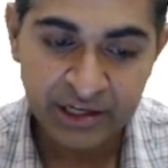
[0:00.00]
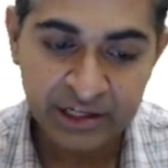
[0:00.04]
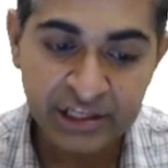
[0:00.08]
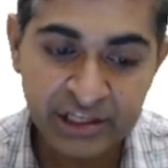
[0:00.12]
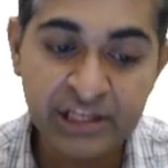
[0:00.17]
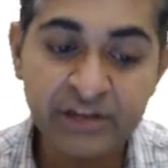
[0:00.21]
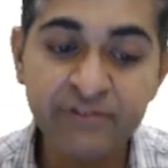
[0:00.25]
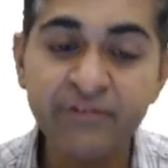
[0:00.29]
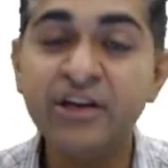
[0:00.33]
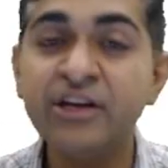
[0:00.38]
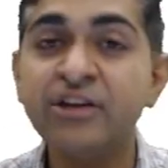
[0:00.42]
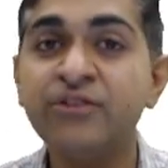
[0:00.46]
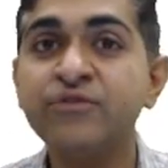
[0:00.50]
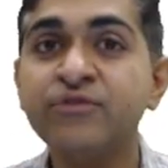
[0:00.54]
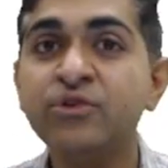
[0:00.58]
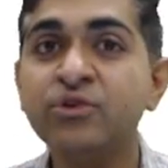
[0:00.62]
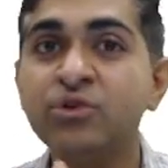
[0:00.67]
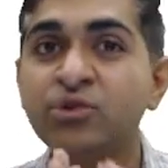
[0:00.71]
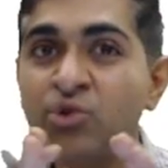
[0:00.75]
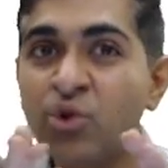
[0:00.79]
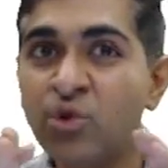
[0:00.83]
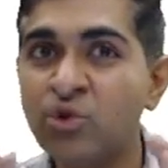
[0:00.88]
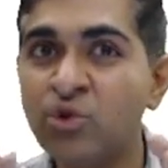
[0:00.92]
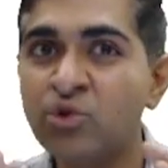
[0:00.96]
Even if you
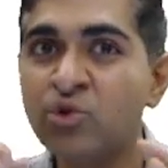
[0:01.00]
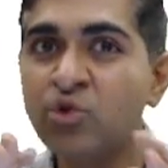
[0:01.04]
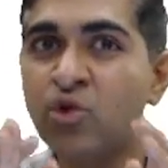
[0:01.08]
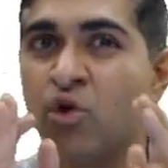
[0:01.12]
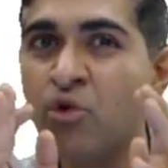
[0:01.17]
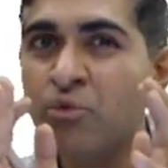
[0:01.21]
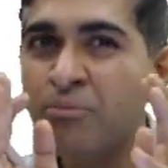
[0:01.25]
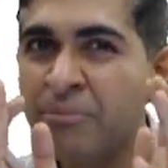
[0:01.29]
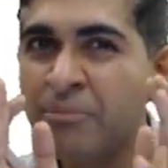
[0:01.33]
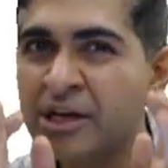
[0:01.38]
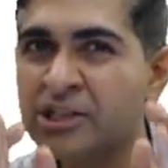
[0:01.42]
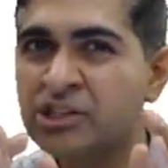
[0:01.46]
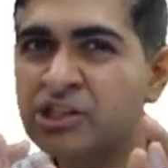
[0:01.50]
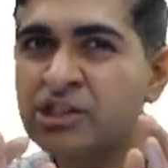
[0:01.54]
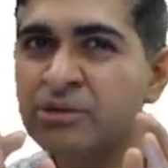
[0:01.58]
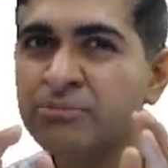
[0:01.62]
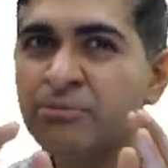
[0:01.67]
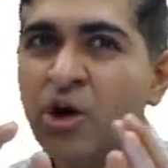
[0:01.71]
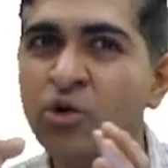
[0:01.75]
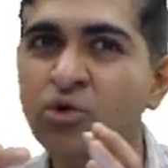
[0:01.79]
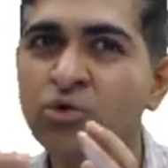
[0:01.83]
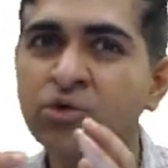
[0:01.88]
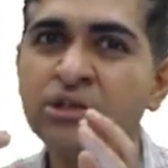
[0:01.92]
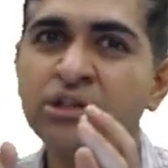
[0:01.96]
don't know much
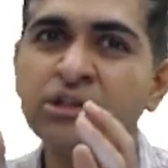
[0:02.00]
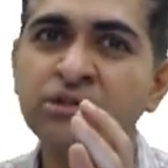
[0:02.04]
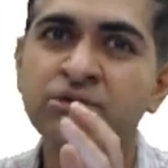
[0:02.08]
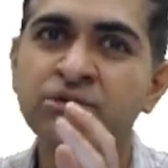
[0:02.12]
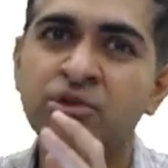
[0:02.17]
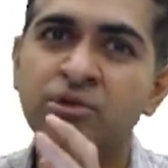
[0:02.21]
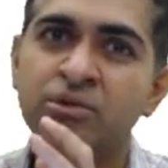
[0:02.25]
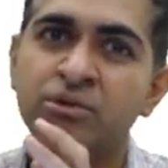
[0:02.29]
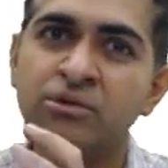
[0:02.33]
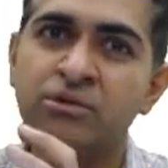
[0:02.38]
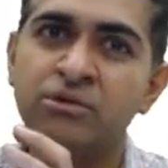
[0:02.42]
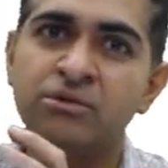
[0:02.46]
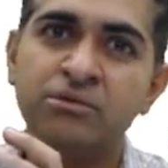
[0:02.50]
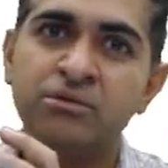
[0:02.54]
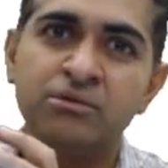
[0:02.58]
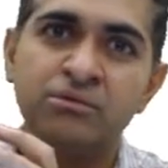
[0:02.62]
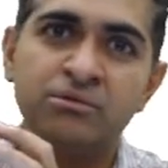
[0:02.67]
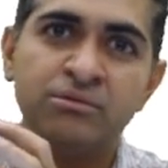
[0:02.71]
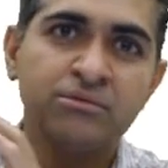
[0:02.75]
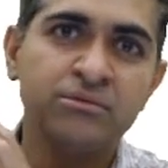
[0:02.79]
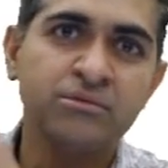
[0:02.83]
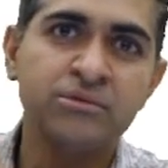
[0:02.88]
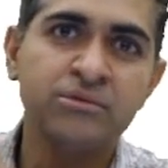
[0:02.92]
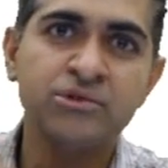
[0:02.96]
about, you know,